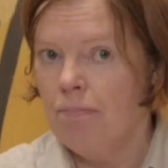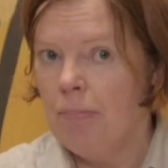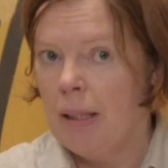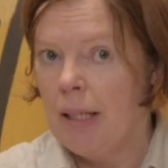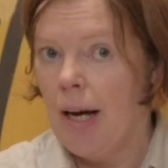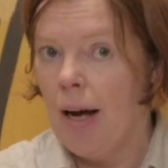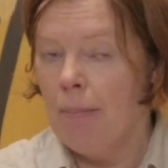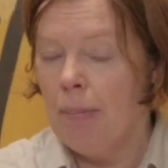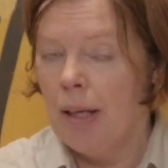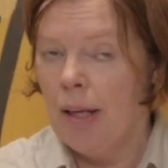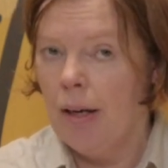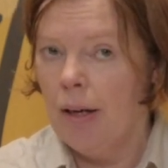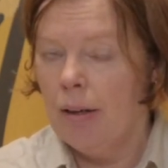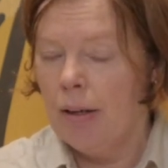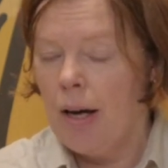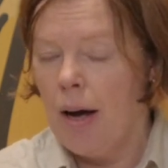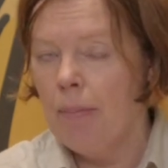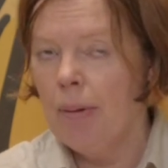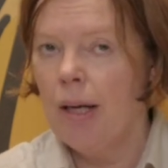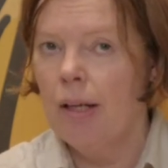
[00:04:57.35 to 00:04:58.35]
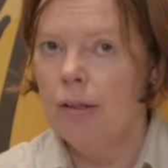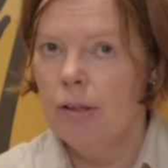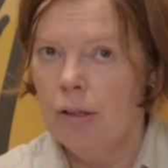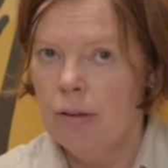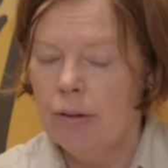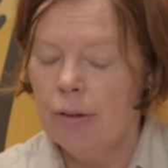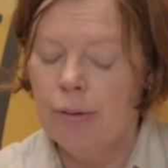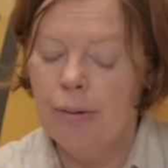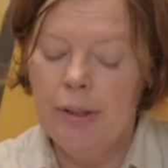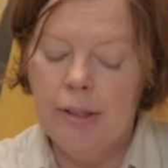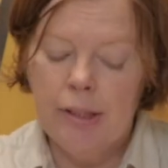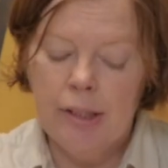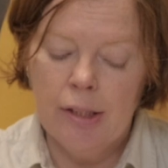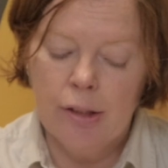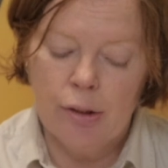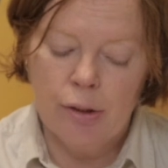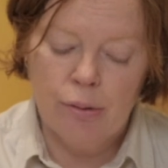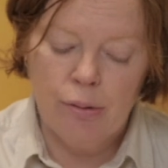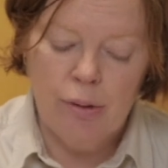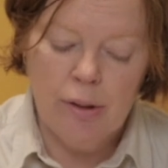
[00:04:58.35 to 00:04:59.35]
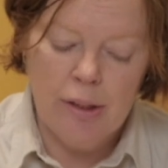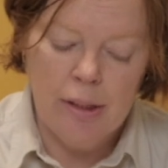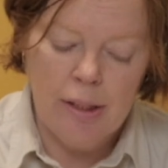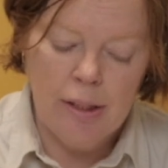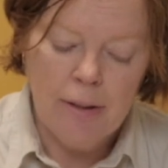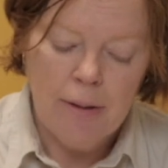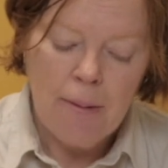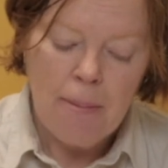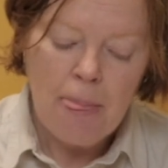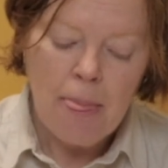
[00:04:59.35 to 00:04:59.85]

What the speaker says: becoming coming under increasing scrutiny.